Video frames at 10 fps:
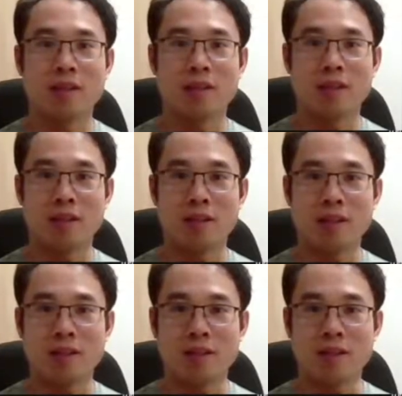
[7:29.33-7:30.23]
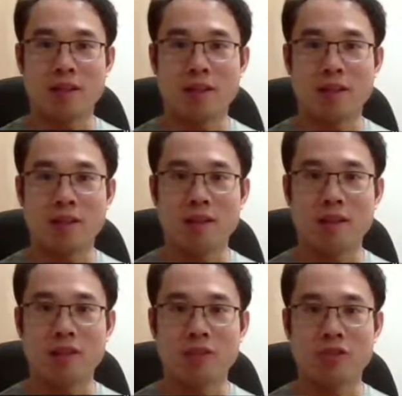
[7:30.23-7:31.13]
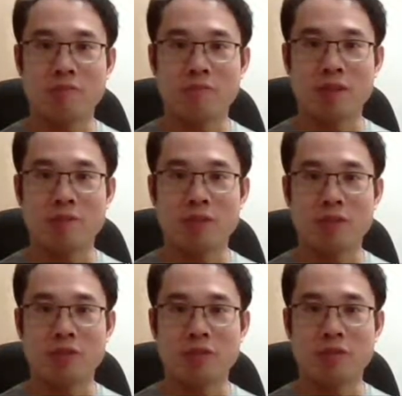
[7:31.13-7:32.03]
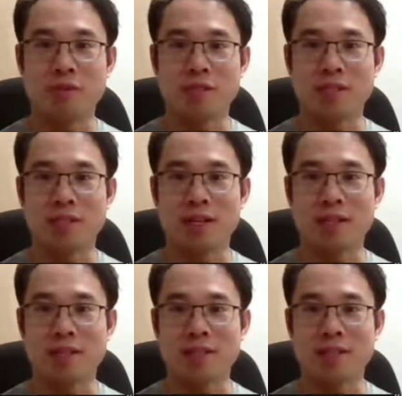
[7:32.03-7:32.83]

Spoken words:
And then should be able to resize the